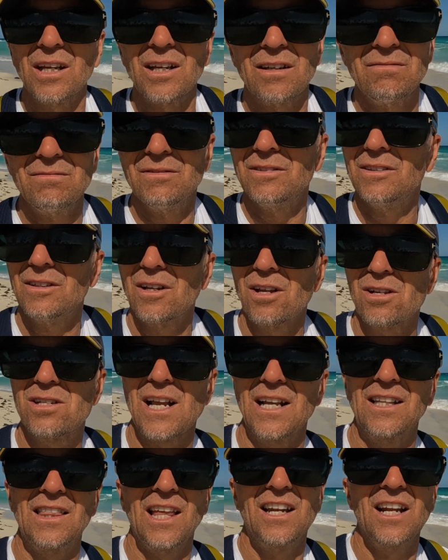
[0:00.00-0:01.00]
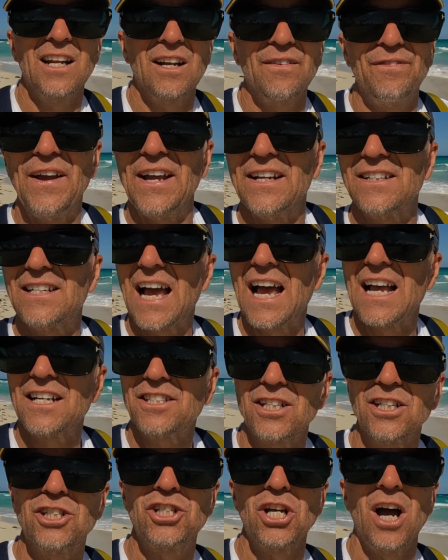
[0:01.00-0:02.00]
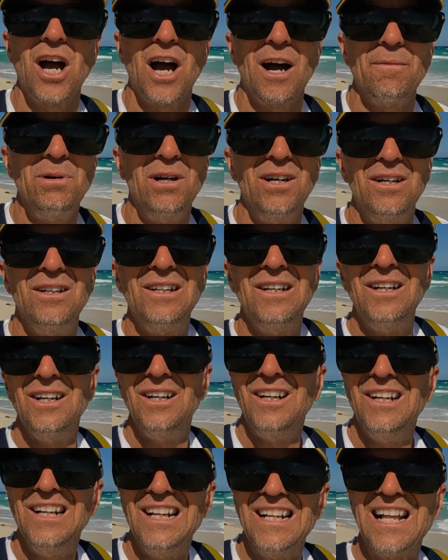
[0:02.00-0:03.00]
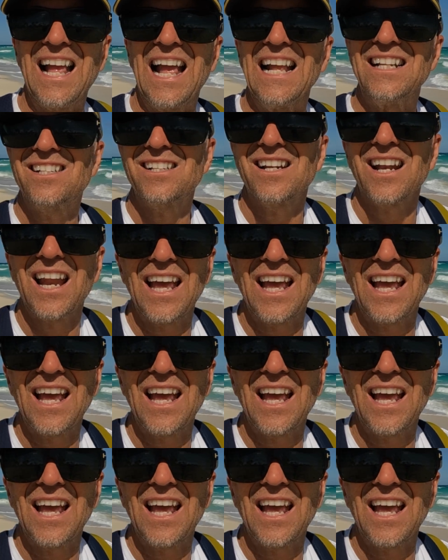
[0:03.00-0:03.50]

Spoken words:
it looks like they did a fantastic job. It's